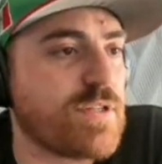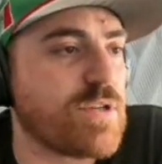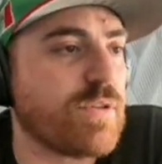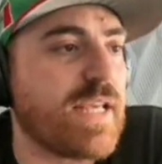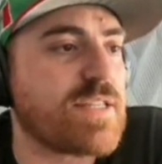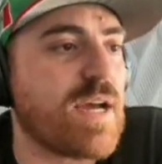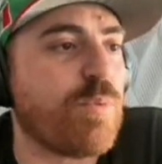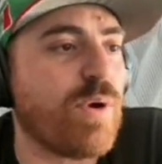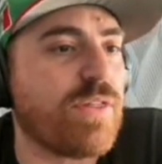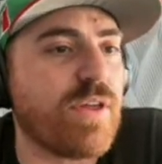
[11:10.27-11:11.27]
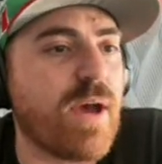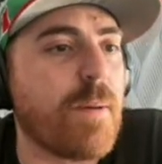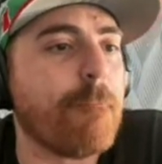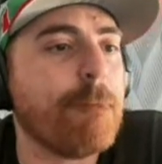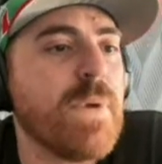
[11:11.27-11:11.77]
So links up with
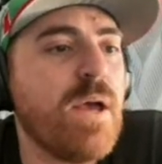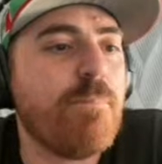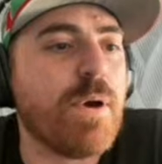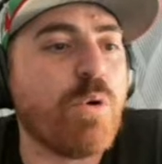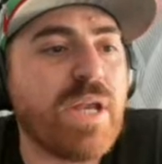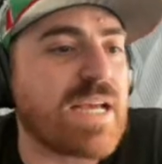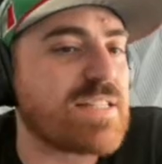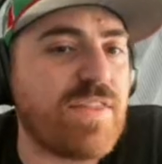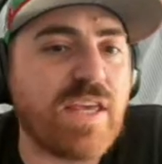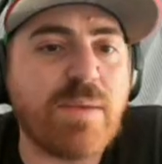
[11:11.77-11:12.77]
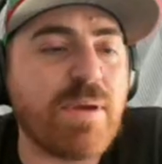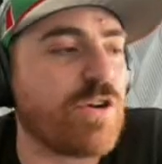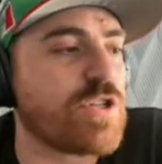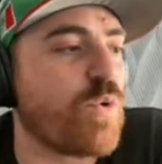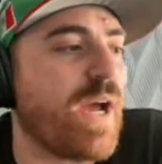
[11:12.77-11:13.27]
Bo Nix. I think he
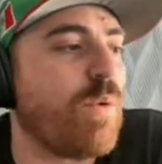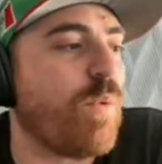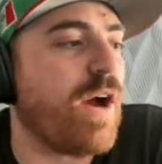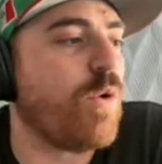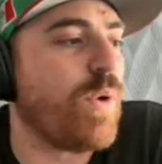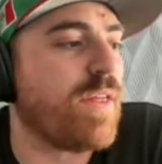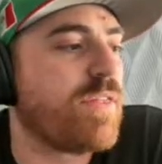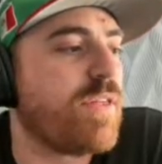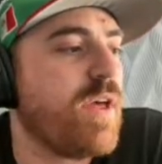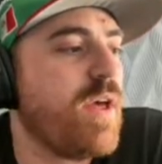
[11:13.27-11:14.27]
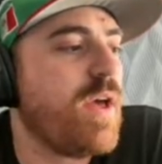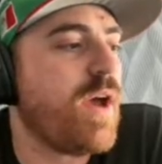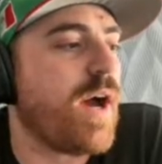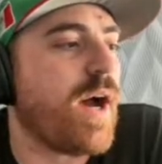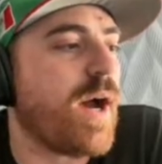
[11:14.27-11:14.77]
pairs quite well with
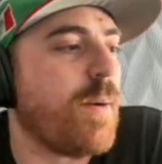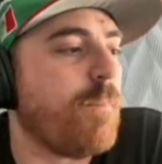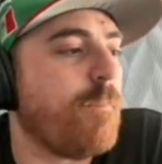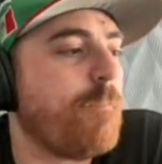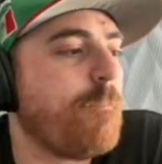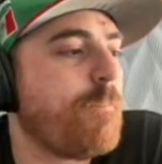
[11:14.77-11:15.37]
Cortland